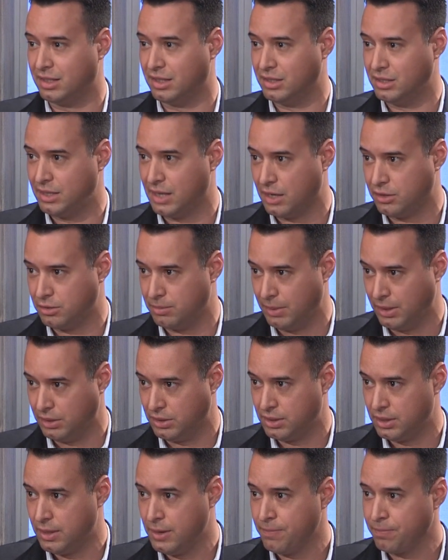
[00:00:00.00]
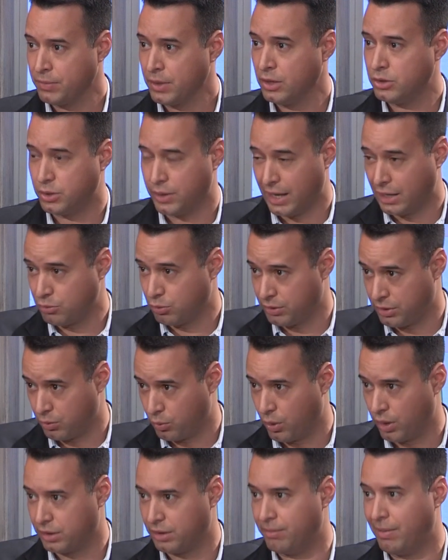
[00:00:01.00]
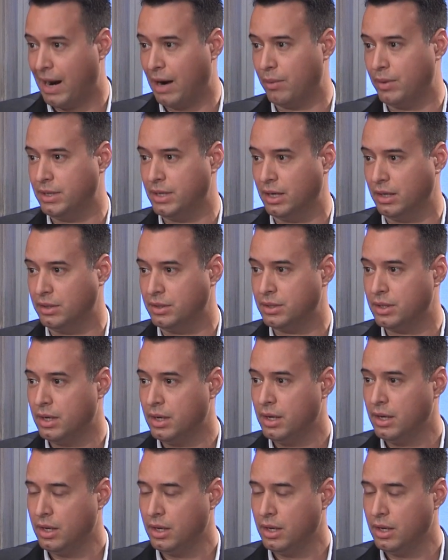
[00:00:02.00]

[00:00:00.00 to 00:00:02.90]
and assessments. So that's what the work that Myron does.